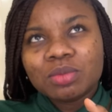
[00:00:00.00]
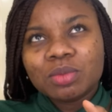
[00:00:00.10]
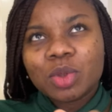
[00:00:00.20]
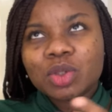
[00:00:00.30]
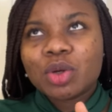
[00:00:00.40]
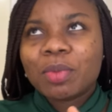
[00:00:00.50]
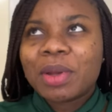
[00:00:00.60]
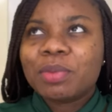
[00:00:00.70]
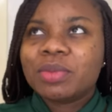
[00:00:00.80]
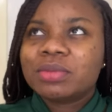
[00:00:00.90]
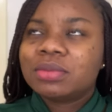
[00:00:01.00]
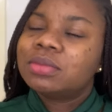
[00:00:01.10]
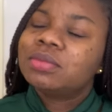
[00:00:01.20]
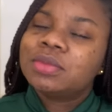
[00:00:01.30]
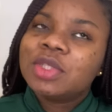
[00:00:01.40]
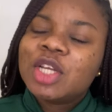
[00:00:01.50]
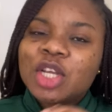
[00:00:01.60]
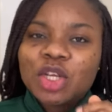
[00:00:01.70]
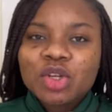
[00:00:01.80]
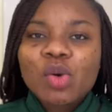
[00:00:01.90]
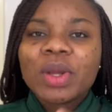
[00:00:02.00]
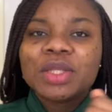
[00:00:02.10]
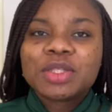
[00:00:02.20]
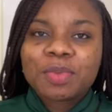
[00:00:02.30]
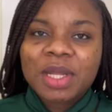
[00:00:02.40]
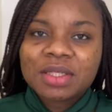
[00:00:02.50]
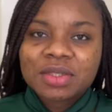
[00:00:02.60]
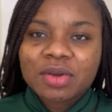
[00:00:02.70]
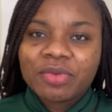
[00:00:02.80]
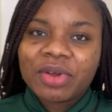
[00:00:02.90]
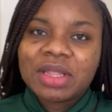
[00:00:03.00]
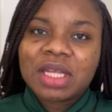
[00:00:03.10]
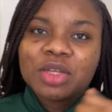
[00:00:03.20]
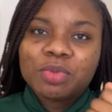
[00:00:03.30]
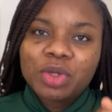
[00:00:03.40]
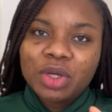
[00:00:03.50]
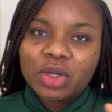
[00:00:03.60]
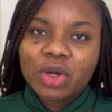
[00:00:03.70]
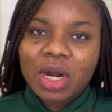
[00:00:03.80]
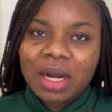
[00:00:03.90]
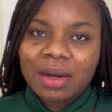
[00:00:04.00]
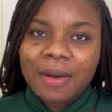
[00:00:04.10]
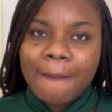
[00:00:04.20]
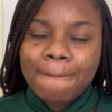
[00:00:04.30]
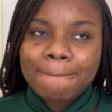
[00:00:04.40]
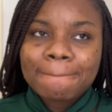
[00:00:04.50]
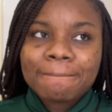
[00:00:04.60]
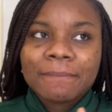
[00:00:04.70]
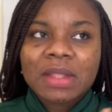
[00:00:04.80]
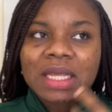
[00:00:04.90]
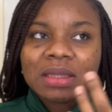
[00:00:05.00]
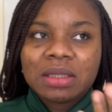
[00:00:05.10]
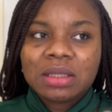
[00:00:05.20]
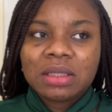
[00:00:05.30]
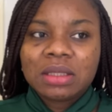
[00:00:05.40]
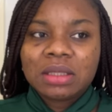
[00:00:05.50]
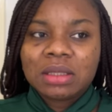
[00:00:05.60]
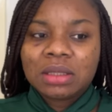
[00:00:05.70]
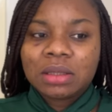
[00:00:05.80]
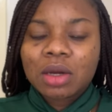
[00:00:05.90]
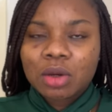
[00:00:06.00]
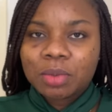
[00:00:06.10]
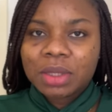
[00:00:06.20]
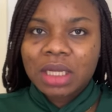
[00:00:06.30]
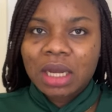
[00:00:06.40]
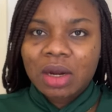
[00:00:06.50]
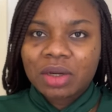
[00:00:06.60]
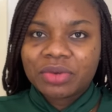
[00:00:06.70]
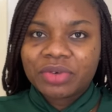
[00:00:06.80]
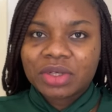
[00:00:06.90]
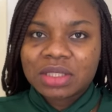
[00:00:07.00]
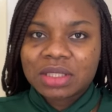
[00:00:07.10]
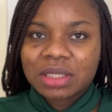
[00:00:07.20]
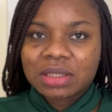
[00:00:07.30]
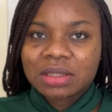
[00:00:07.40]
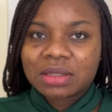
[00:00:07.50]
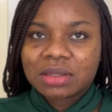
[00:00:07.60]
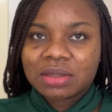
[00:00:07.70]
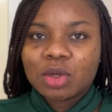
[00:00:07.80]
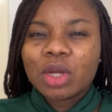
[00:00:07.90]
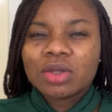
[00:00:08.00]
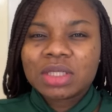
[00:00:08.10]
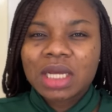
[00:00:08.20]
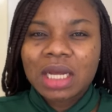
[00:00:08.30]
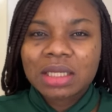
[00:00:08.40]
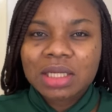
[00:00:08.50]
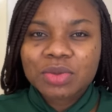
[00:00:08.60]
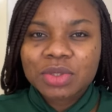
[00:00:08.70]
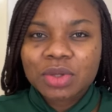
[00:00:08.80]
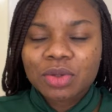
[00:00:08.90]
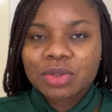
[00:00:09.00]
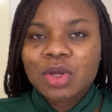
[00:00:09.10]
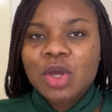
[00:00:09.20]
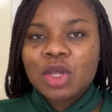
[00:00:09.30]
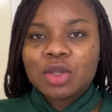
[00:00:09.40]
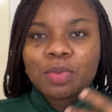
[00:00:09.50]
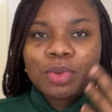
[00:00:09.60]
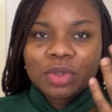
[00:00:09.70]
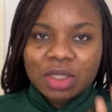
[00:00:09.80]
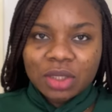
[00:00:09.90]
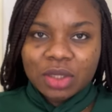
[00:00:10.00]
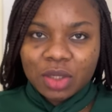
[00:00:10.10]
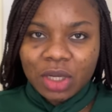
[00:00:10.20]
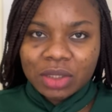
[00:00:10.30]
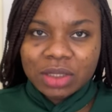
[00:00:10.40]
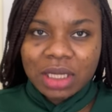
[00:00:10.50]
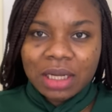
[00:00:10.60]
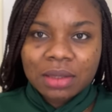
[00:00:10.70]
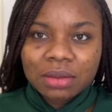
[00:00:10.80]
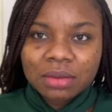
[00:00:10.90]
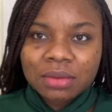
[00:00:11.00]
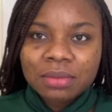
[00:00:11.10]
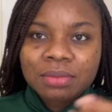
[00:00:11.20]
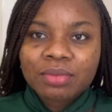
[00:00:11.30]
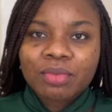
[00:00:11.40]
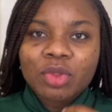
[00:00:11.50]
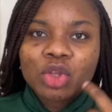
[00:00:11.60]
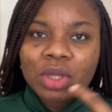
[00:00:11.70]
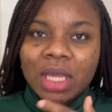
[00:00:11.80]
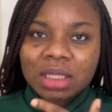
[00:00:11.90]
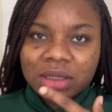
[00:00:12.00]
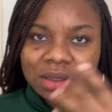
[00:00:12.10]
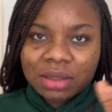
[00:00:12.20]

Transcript: but not my. You know when you spend stuff and then you put it on your card like the company card, for instance. Loyalty card, that's what's called. You put it on the loyalty card, you get